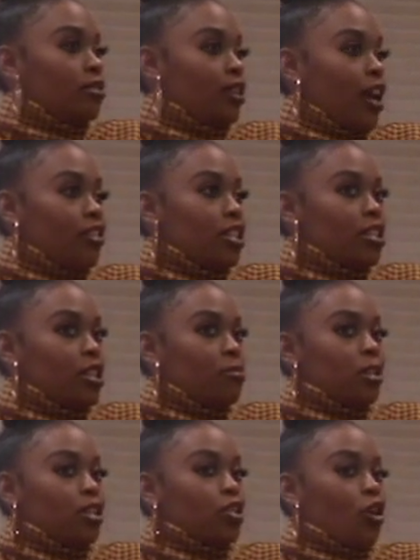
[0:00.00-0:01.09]
Harriet
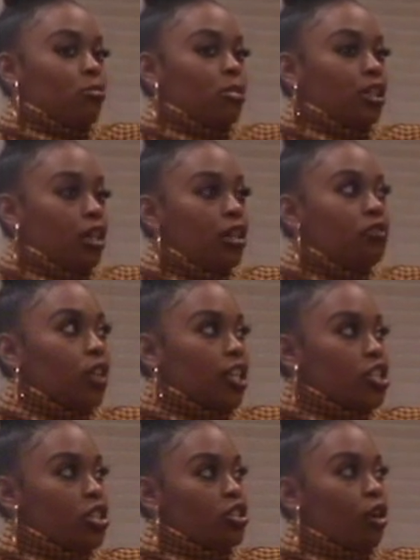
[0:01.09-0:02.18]
Tubman is our beloved. Like,
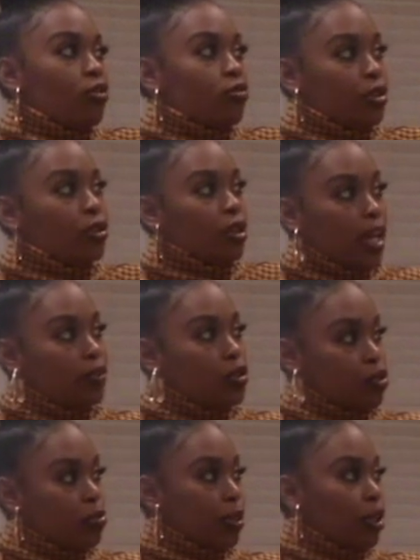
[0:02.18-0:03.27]
she's our real life
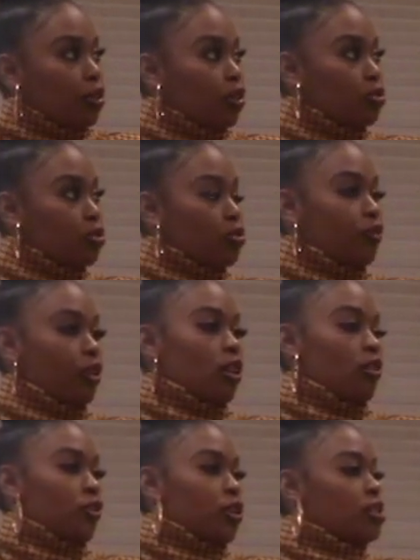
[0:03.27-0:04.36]
superhero. So
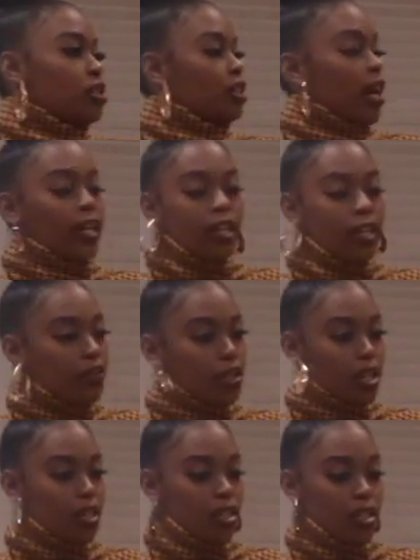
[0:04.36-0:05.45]
for us to, I can never
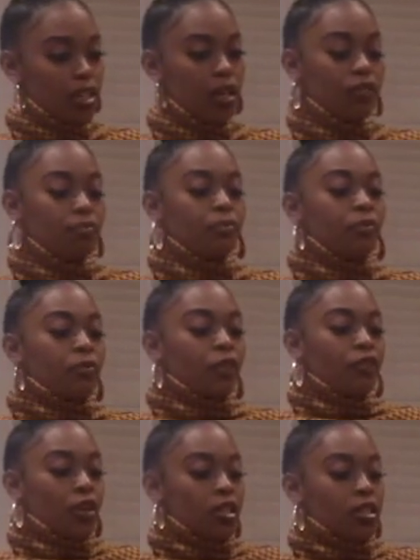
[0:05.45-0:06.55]
say this enough,
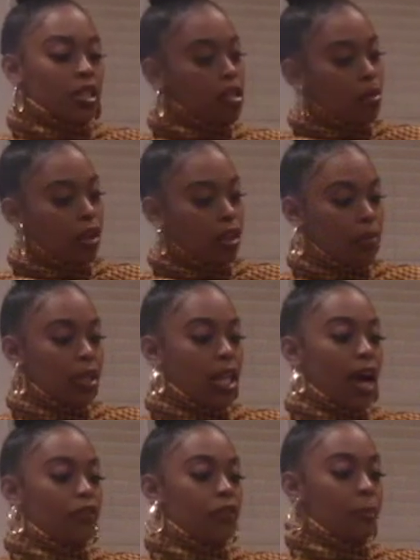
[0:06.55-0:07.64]
for us to keep her name
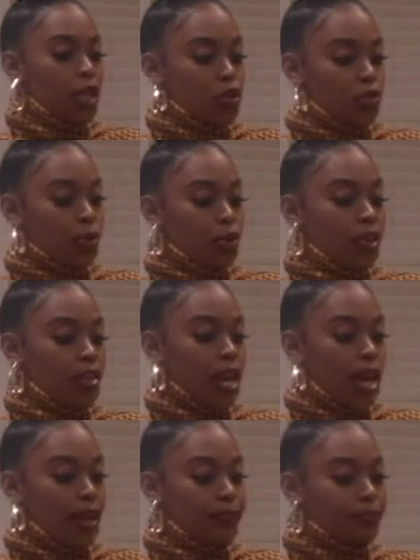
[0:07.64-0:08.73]
alive and make sure
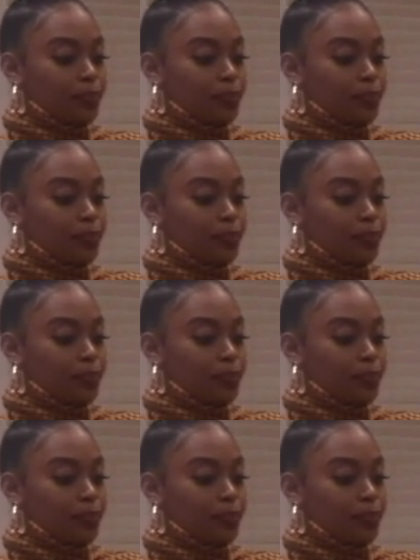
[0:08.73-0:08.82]
that